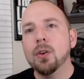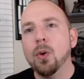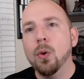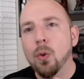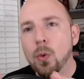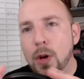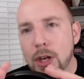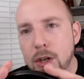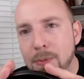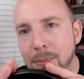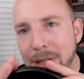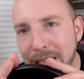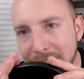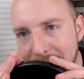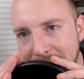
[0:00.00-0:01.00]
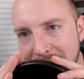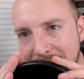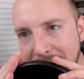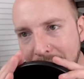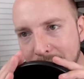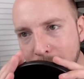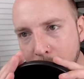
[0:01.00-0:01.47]
What do you mean
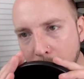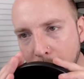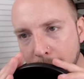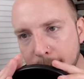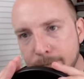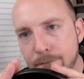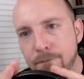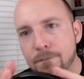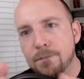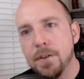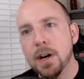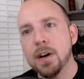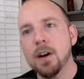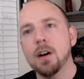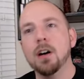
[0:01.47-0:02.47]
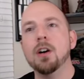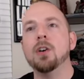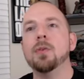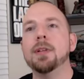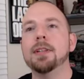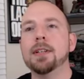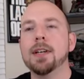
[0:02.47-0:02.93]
again, motherfucker? Oh,
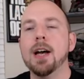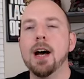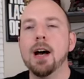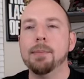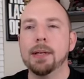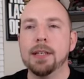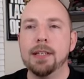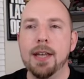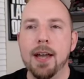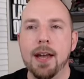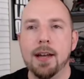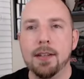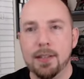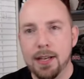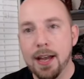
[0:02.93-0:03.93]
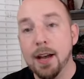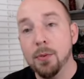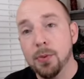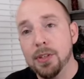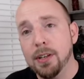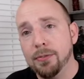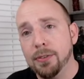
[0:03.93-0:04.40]
in the comic. Yeah, yeah, we're
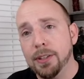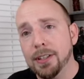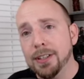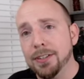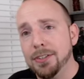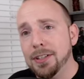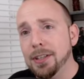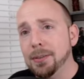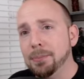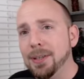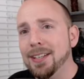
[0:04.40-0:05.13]
definitely going to see them.